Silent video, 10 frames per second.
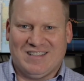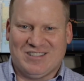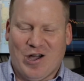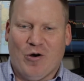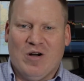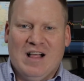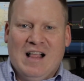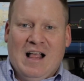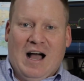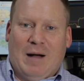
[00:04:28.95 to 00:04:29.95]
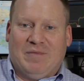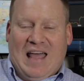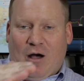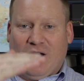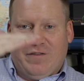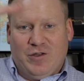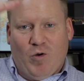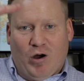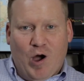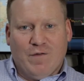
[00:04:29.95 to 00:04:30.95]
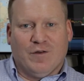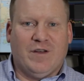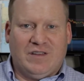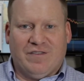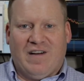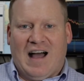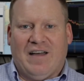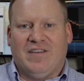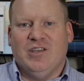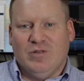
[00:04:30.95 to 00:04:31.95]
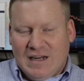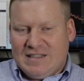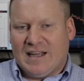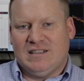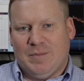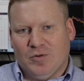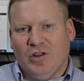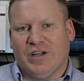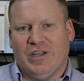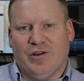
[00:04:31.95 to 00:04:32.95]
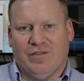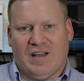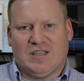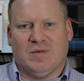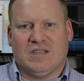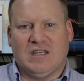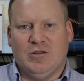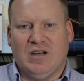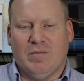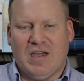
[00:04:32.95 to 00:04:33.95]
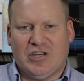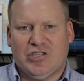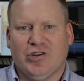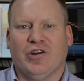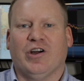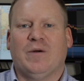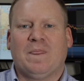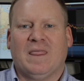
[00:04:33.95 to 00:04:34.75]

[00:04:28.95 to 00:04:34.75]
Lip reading: So now, if you are over 55, you need to take a deeper look at your investments. You need to make sure